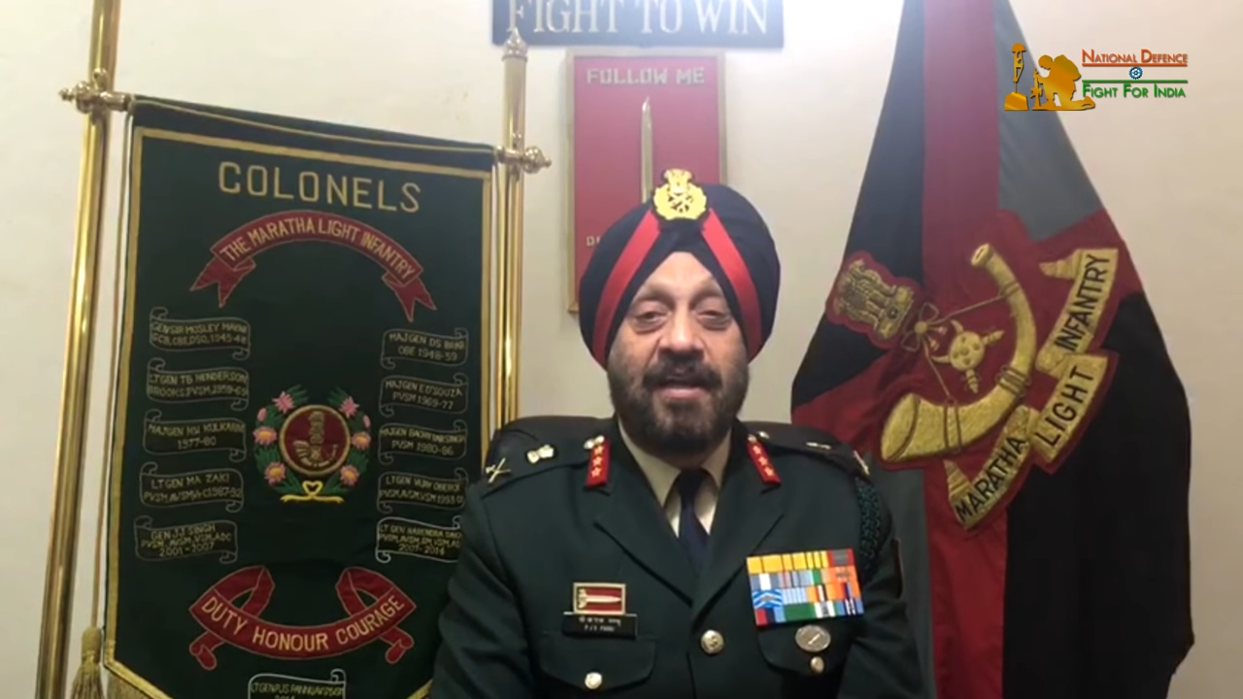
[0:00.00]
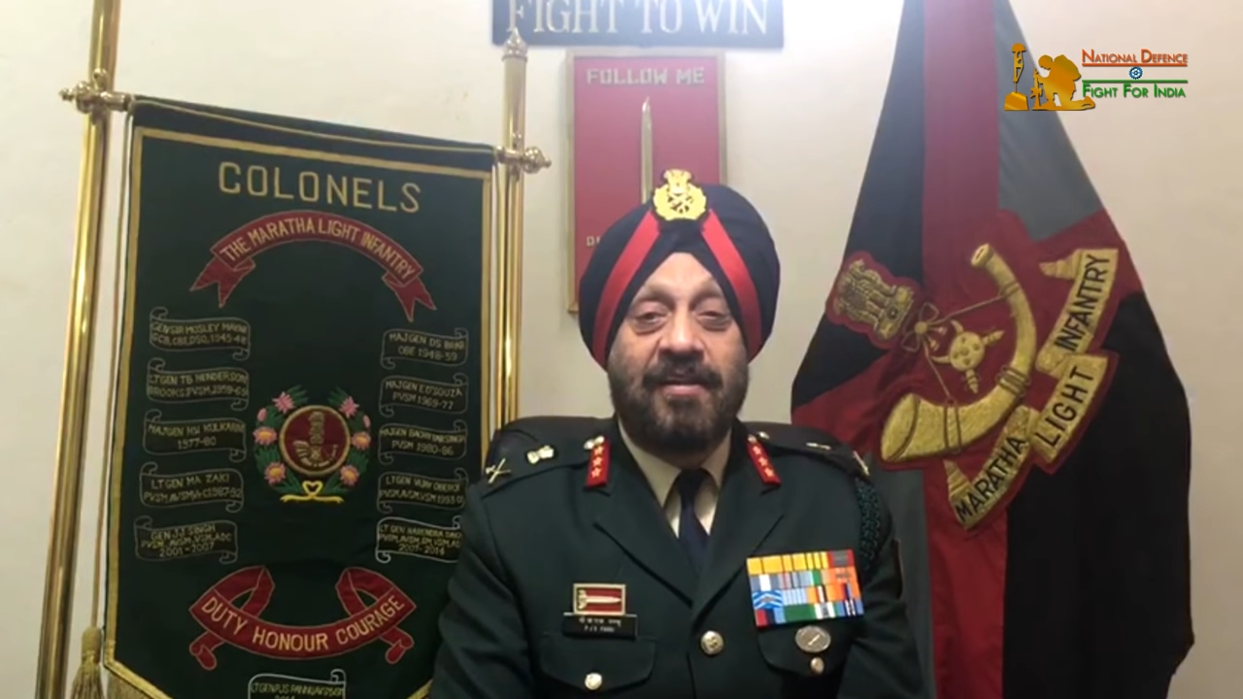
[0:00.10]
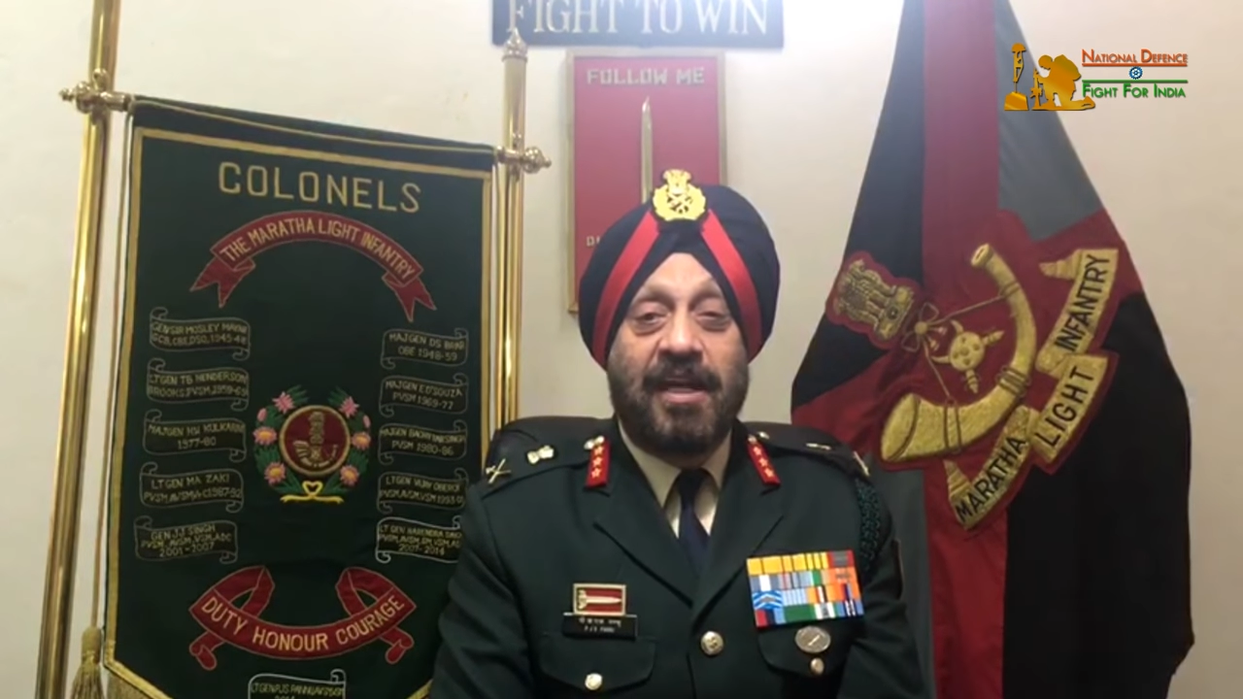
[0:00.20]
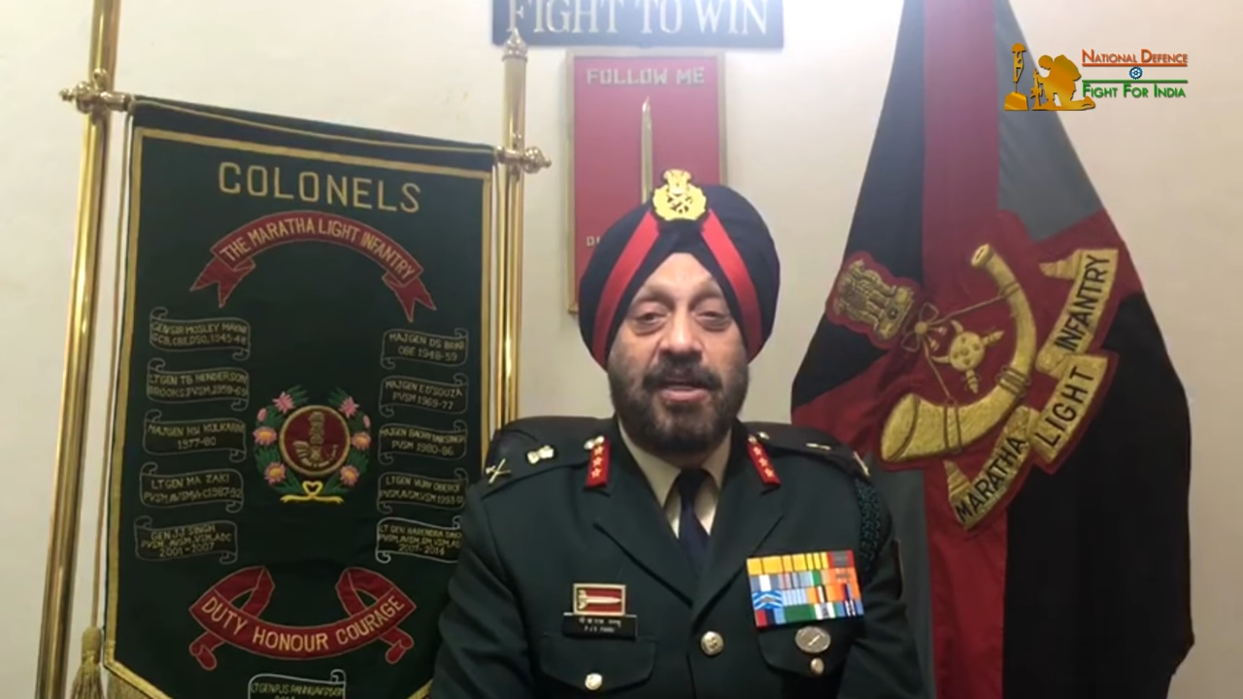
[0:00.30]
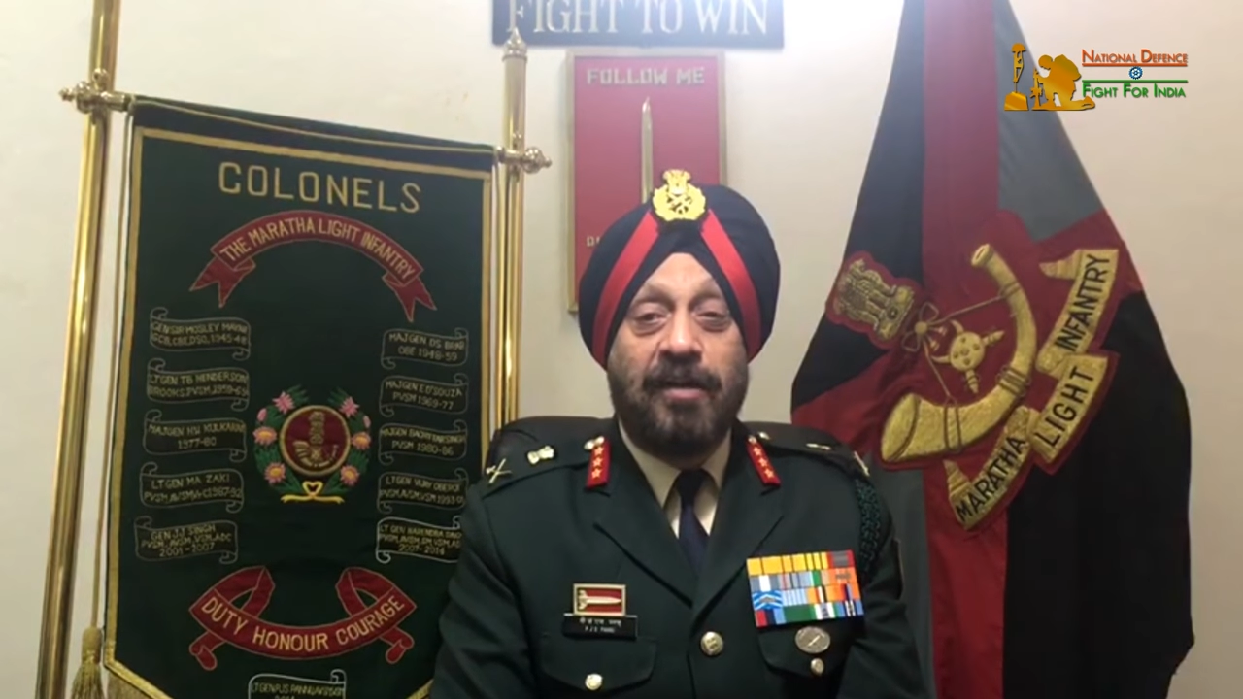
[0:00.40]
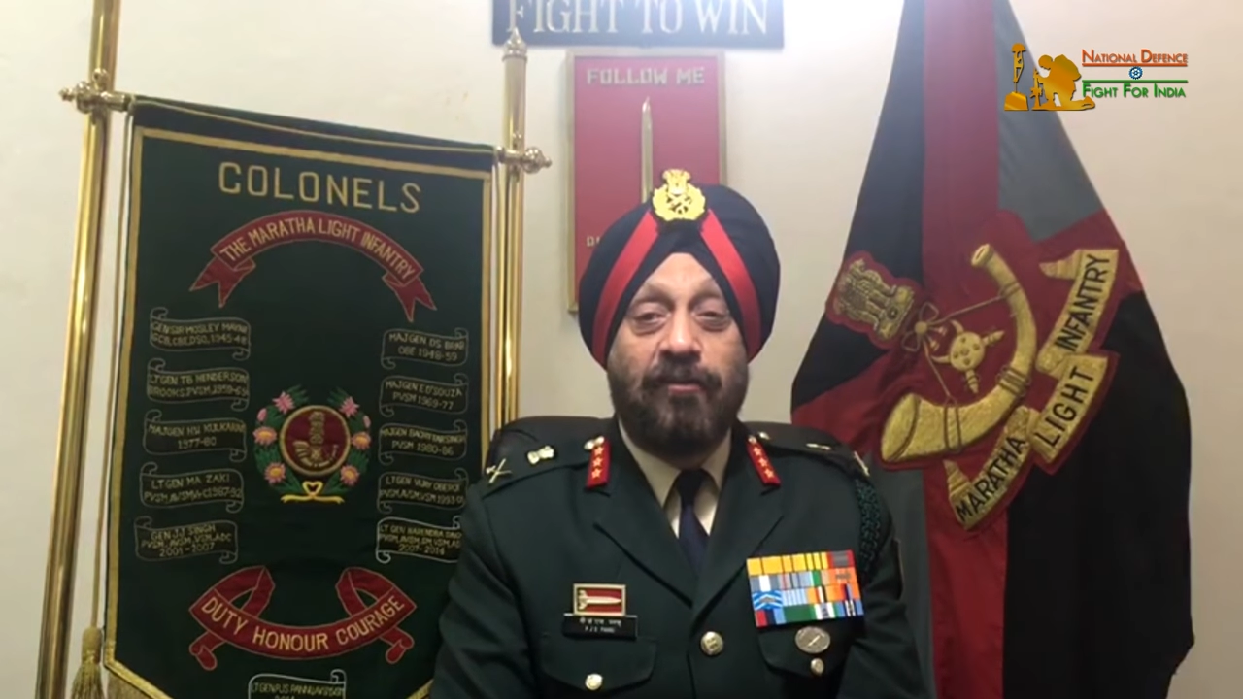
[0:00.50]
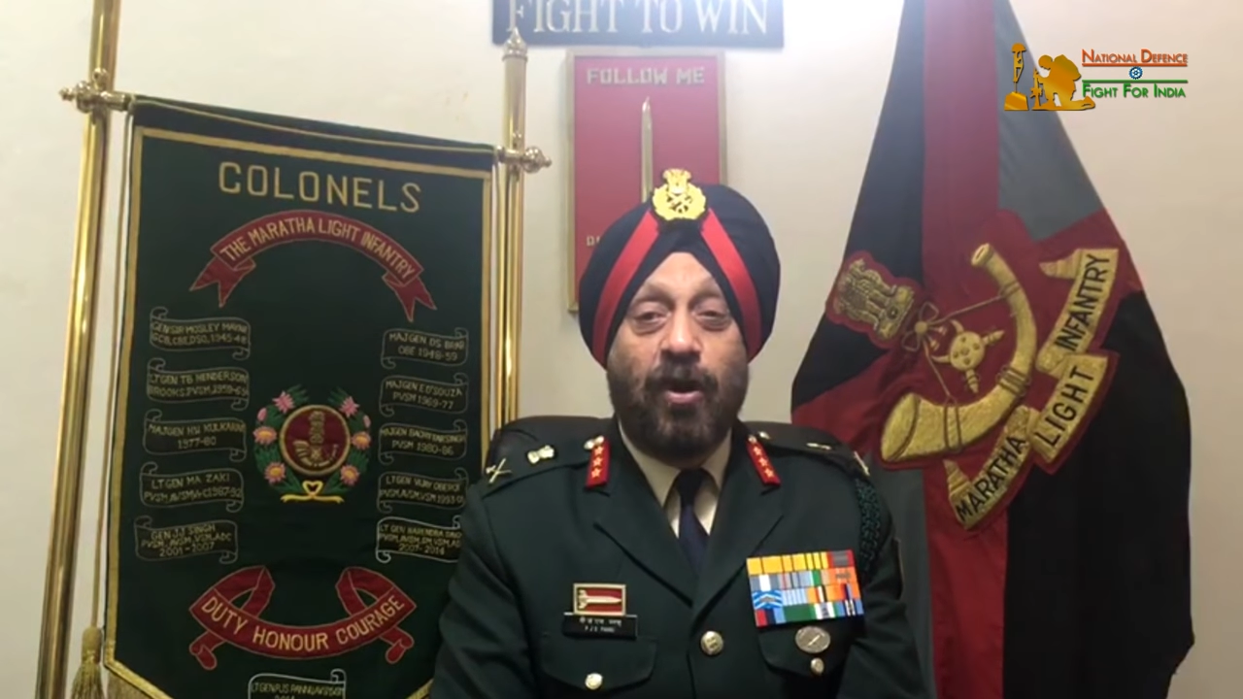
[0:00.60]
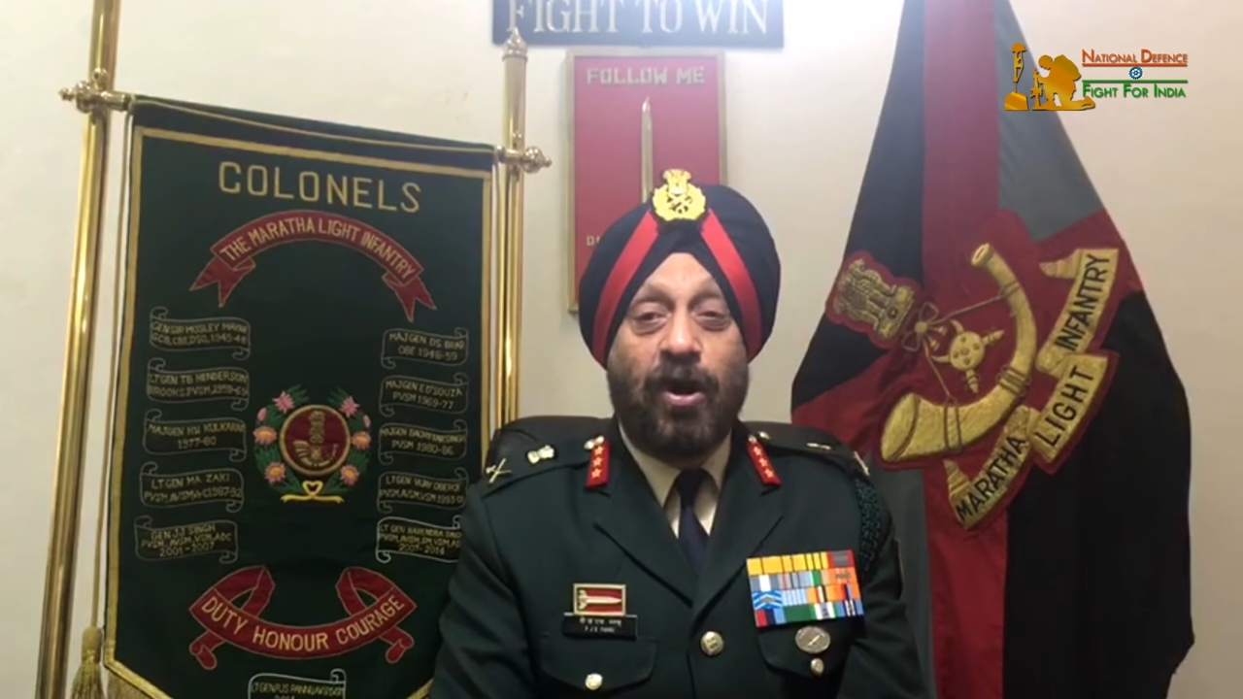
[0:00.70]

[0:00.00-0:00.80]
that they were